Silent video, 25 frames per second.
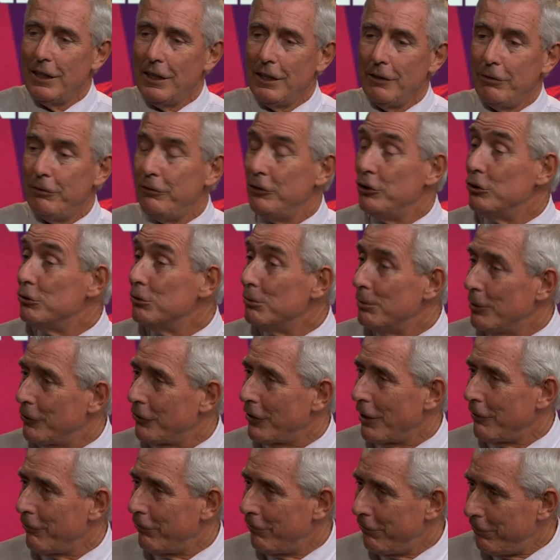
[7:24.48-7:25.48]
Fuel
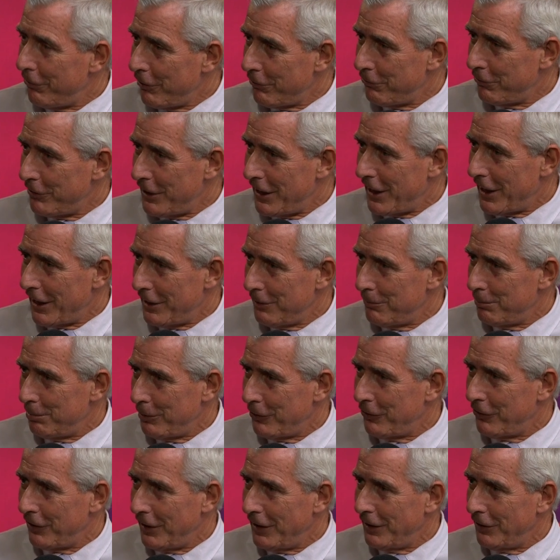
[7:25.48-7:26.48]
was up
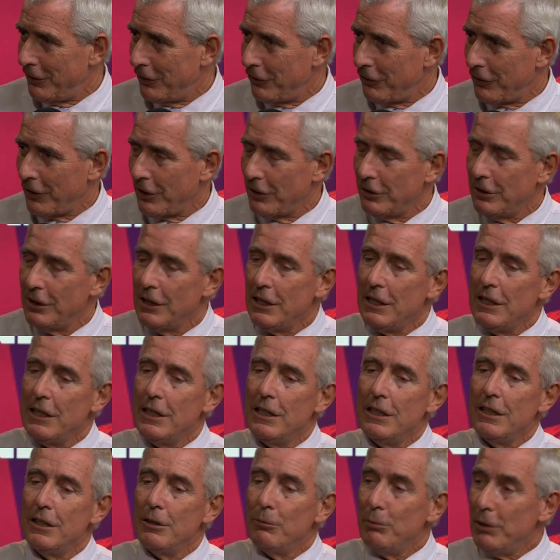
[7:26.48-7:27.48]
58%, so
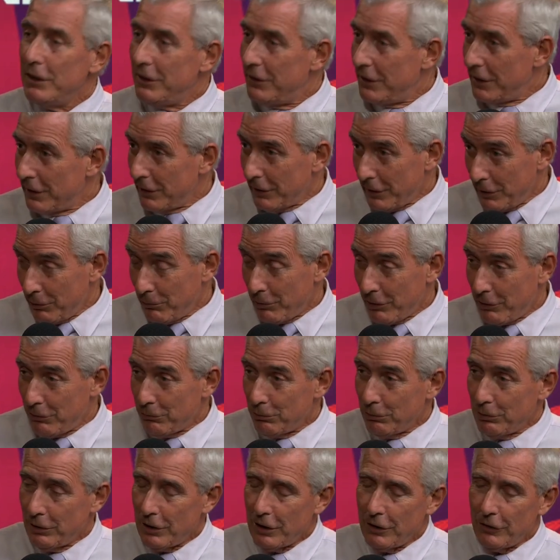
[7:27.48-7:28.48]
we're dealing with
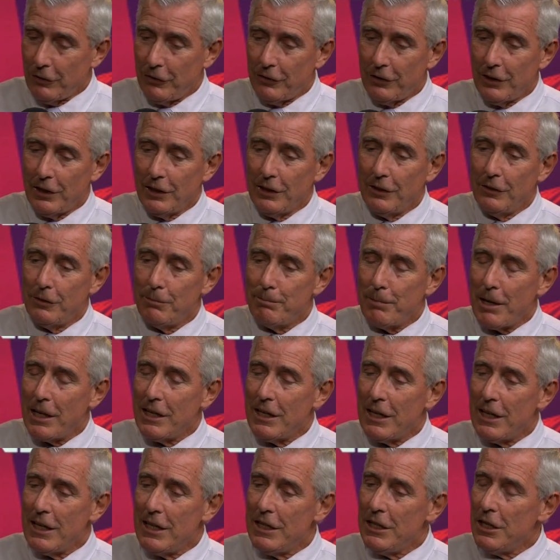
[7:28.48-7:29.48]
all those things,
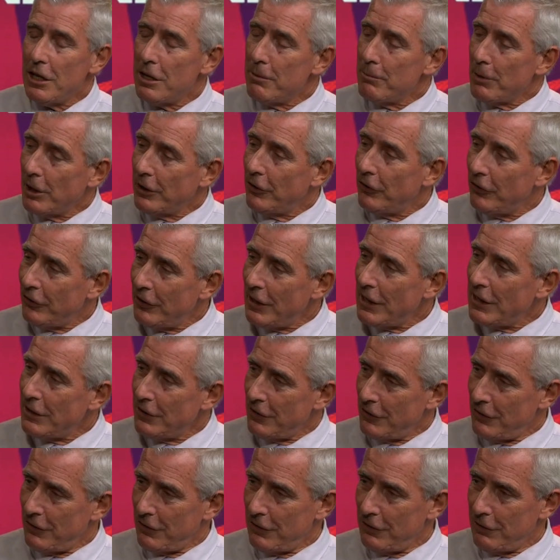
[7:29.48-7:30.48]
but. You know, my
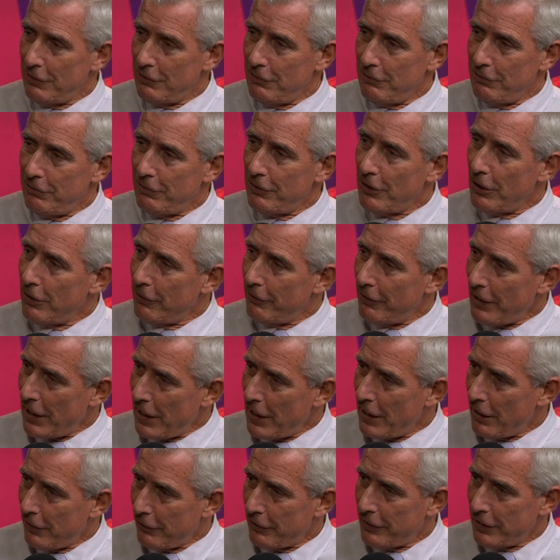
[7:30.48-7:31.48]
sense of
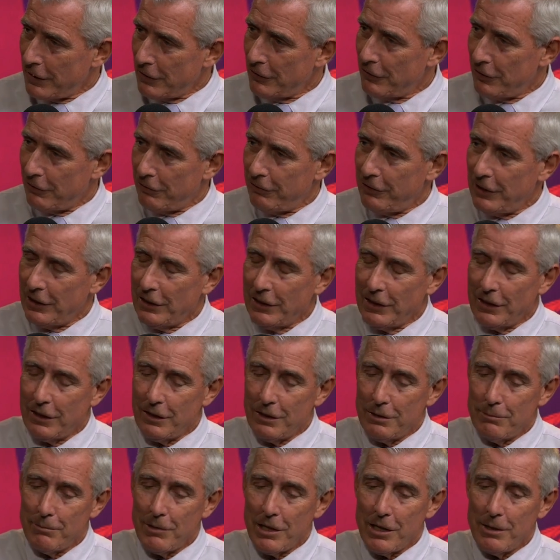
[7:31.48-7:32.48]
how things are feeling
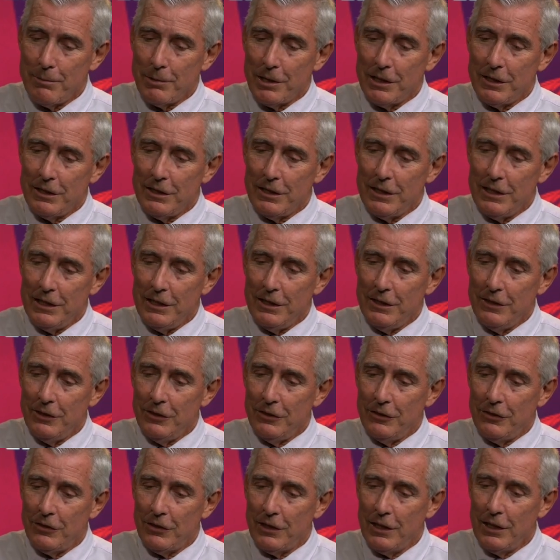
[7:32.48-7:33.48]
at the moment
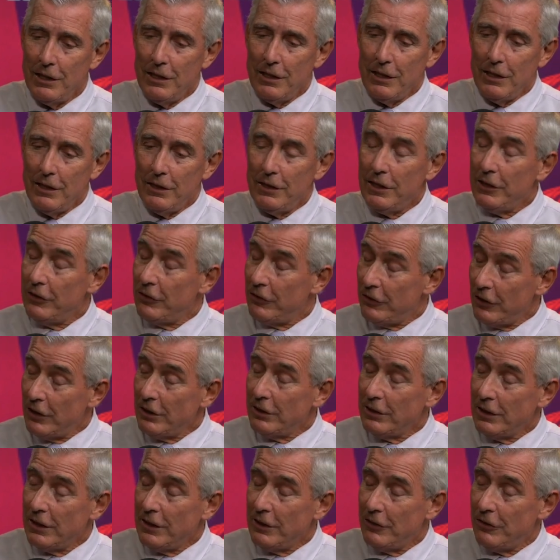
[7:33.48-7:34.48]
is there's
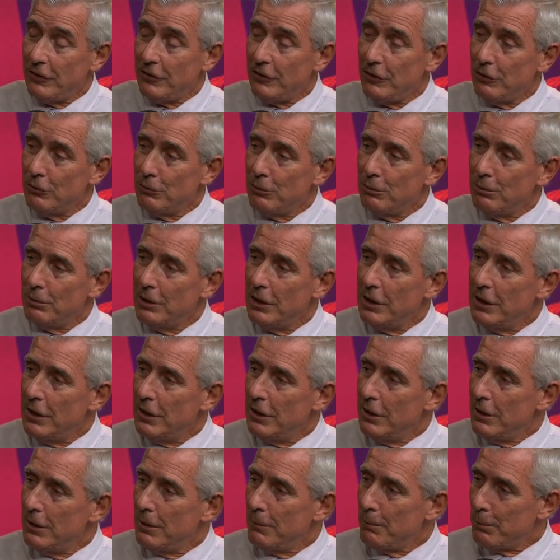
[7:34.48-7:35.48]
certainly still
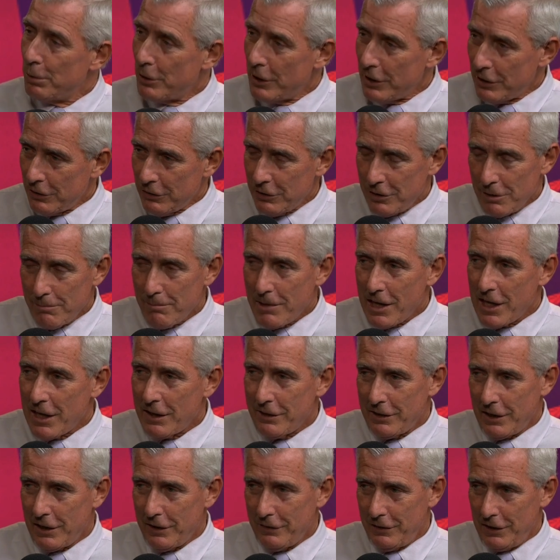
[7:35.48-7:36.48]
pretty good
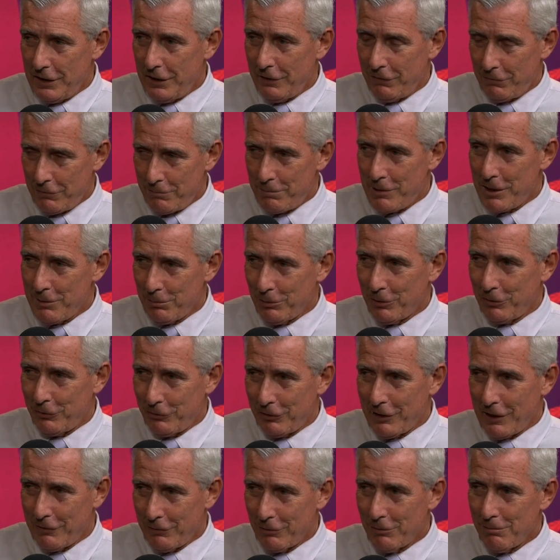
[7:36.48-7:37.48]
demand out there for people to
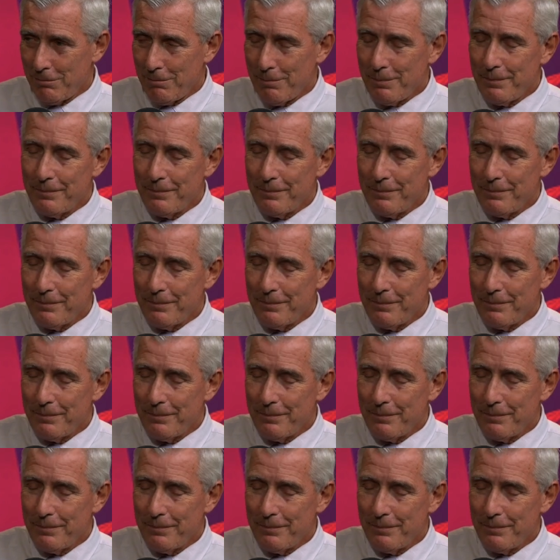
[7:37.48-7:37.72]
travel.